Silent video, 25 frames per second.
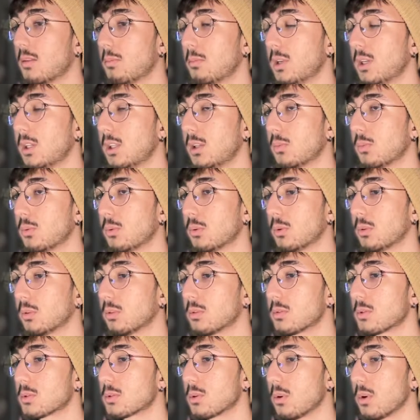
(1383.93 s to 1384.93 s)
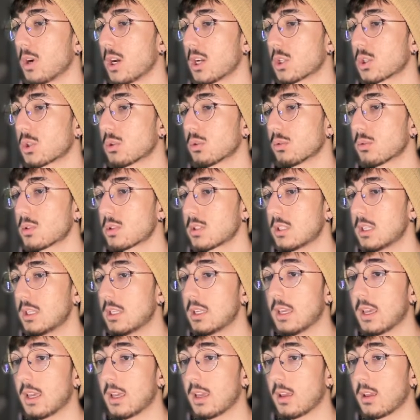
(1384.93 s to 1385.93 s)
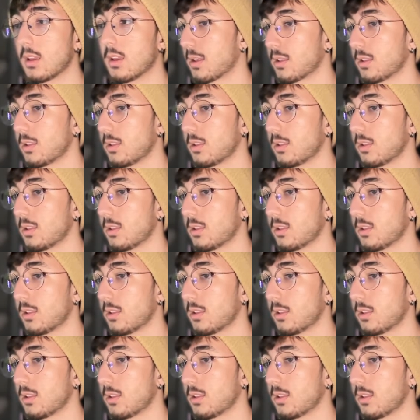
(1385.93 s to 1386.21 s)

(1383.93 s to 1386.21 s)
Beautiful. So I should see a